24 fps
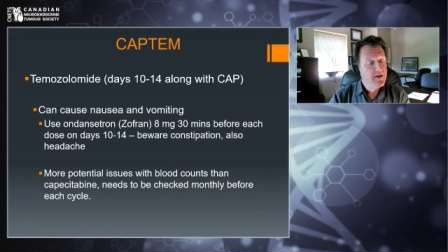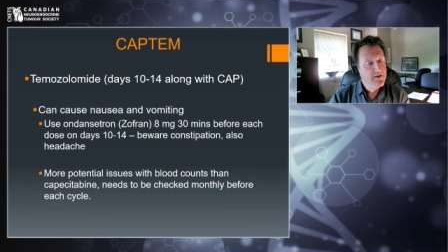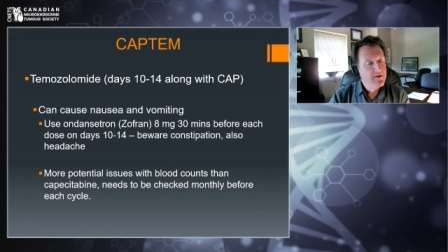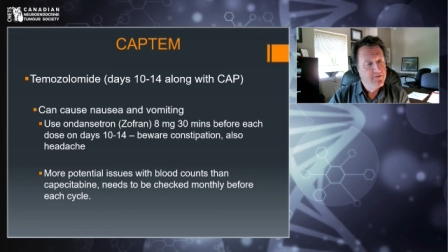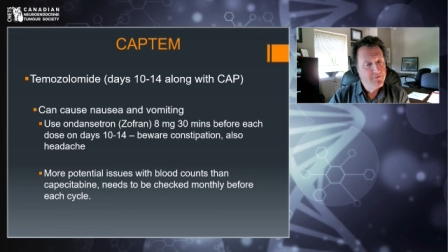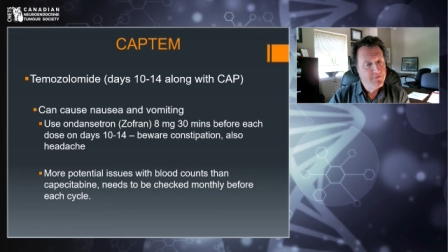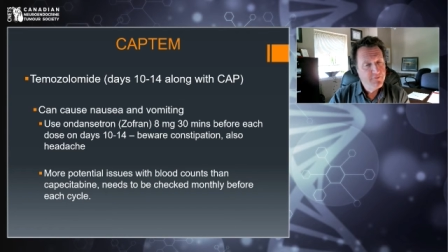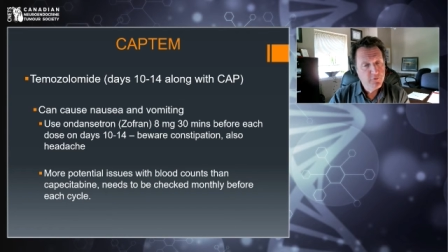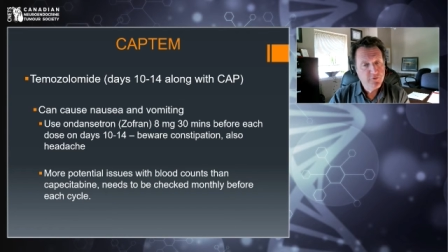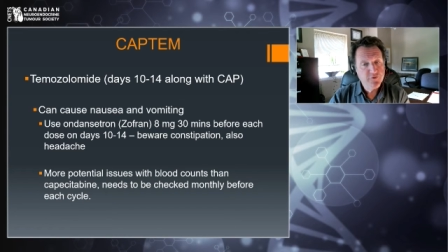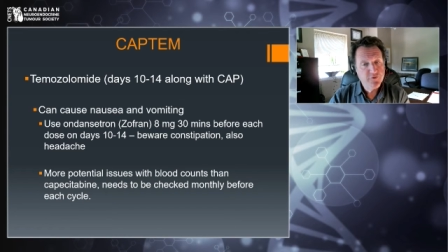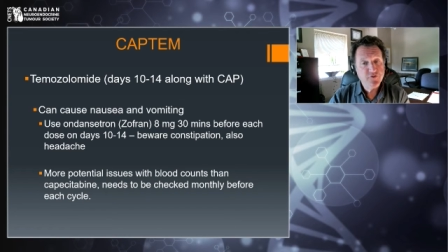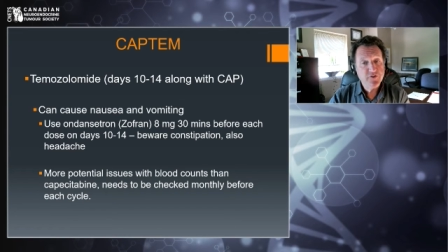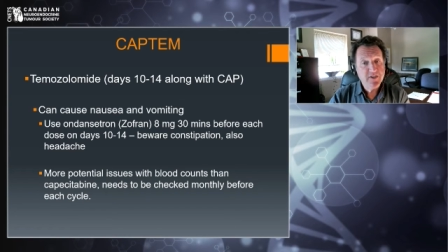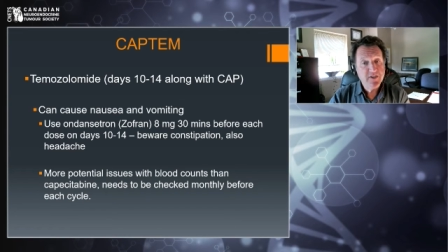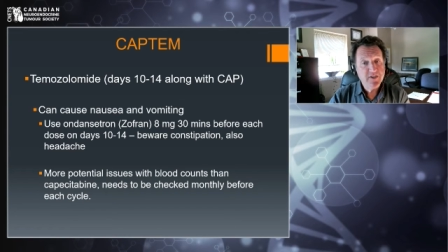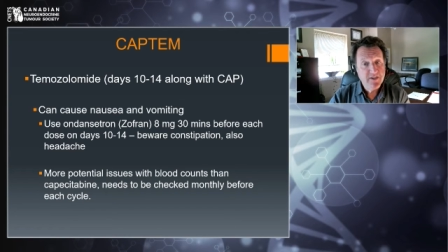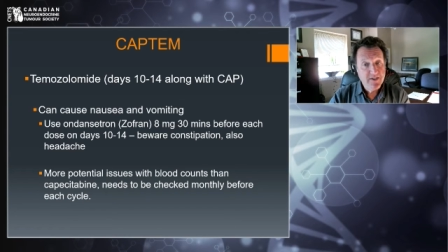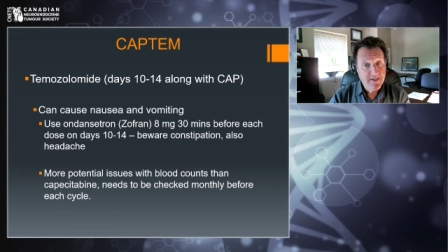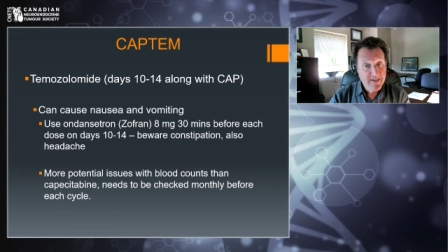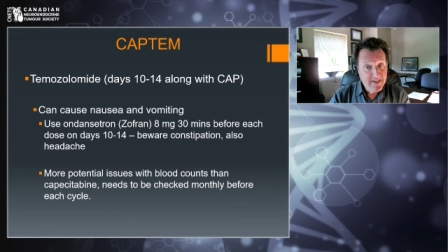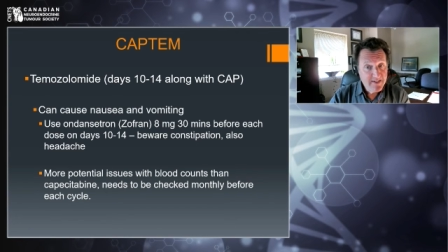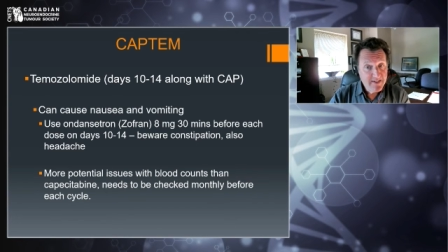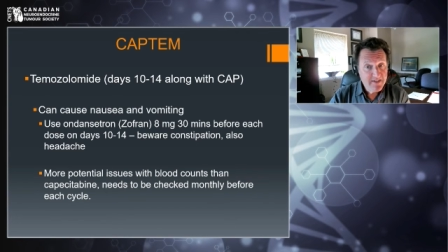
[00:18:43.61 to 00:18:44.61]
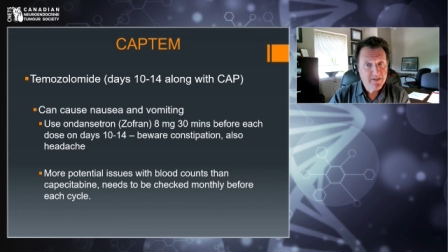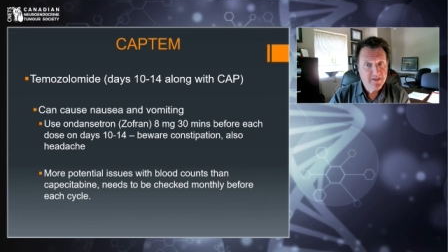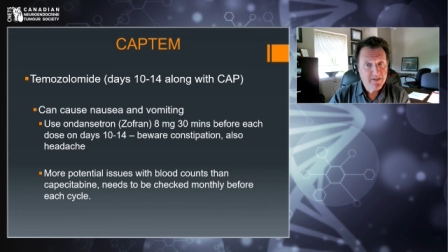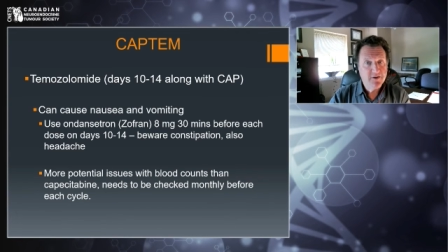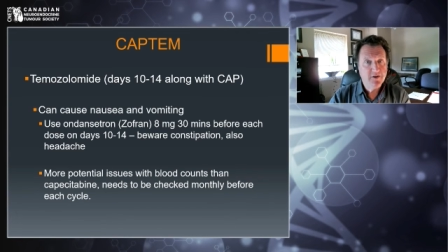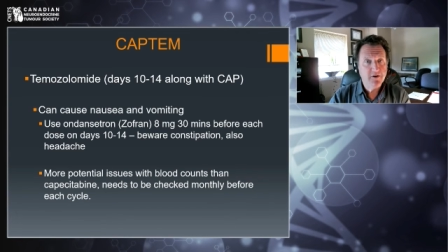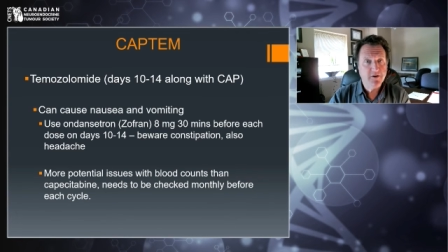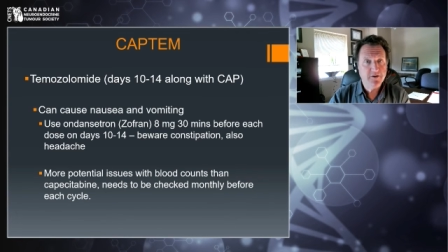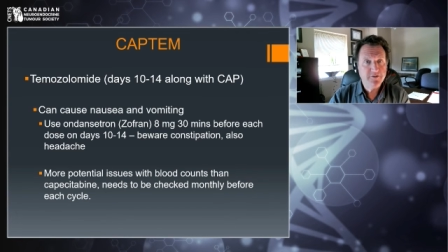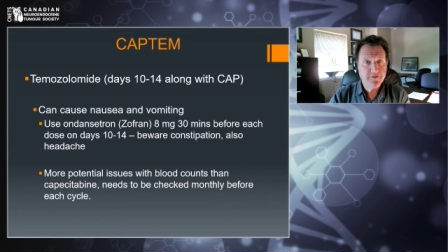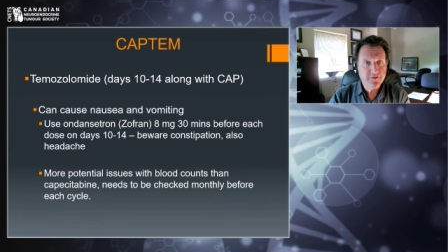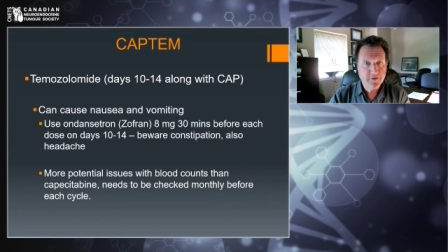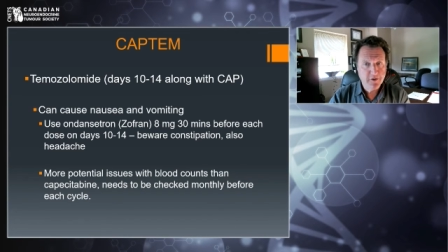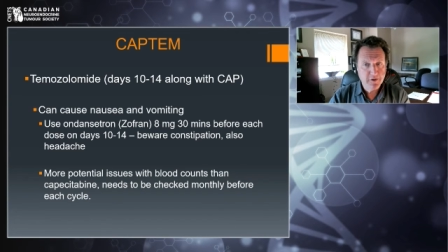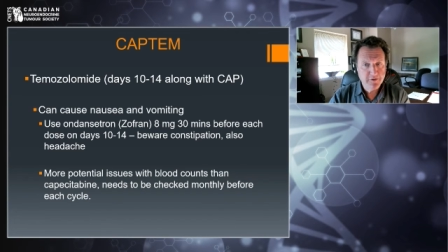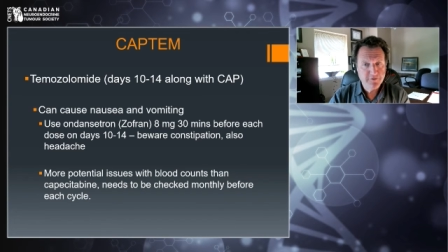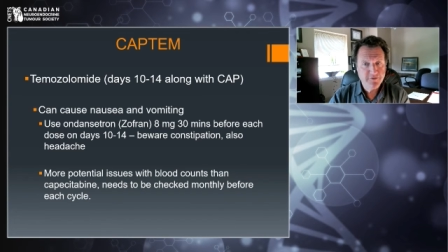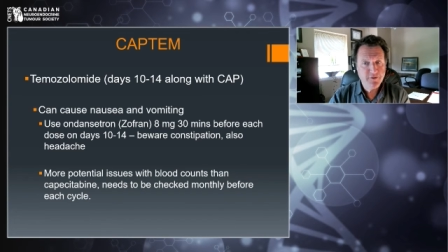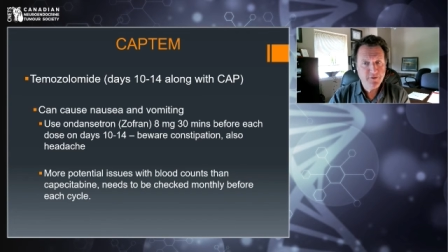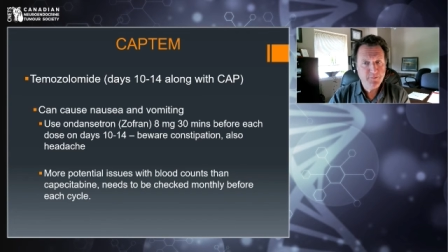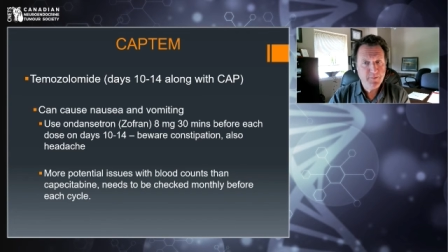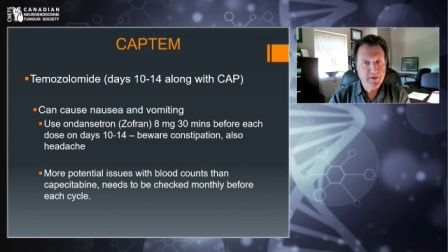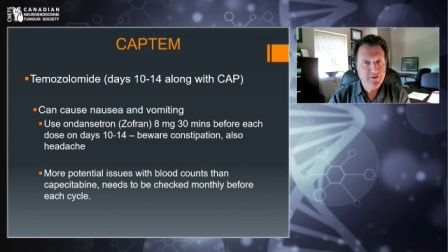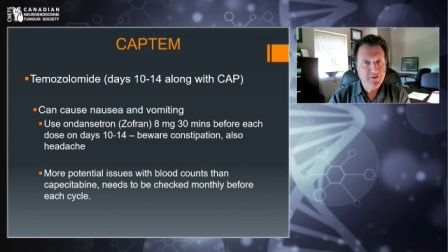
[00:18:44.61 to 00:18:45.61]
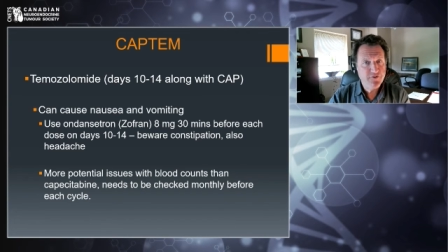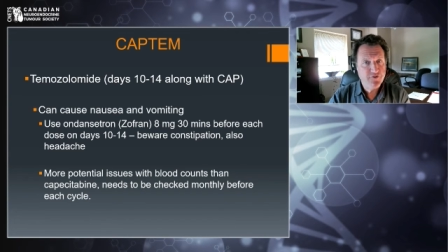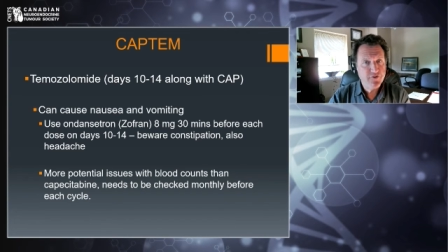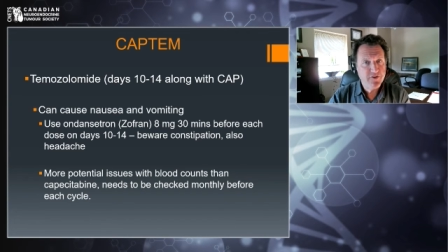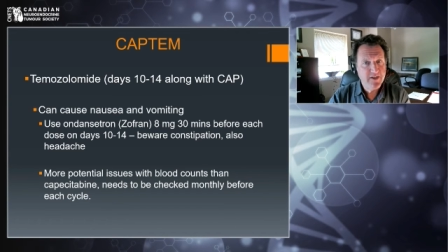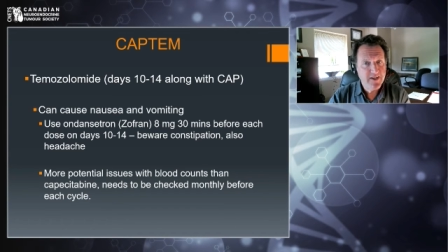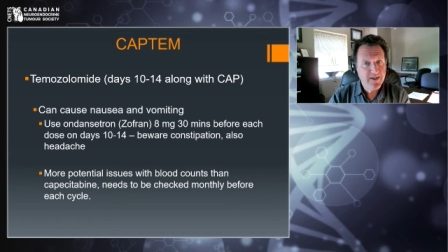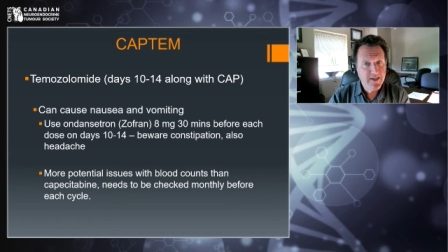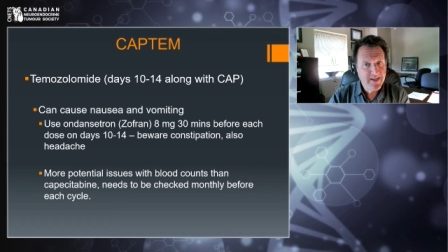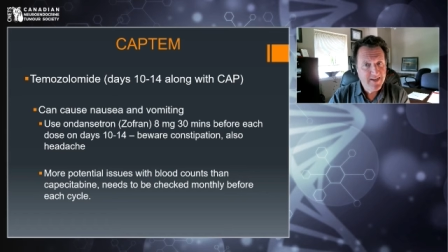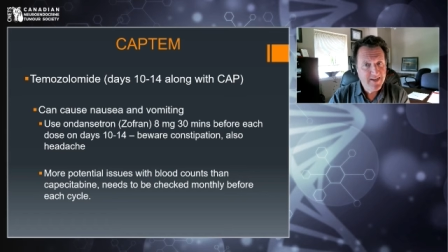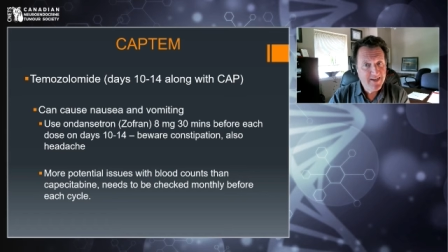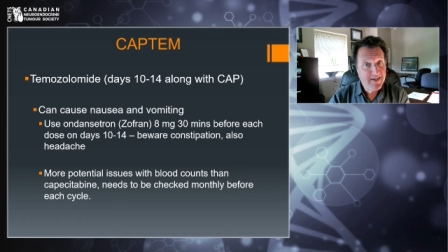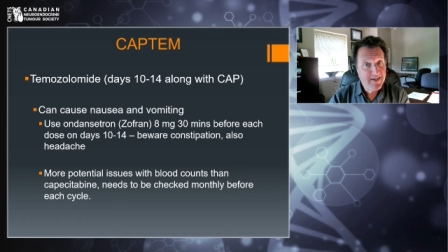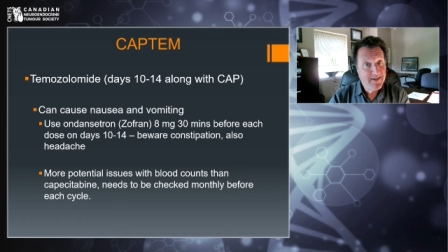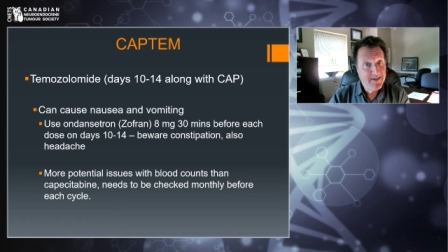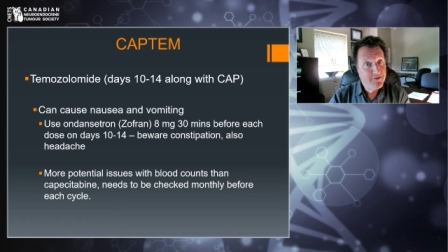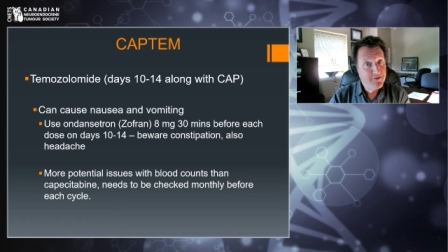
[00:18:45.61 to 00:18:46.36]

Unfortunately, it can cause constipation and headache.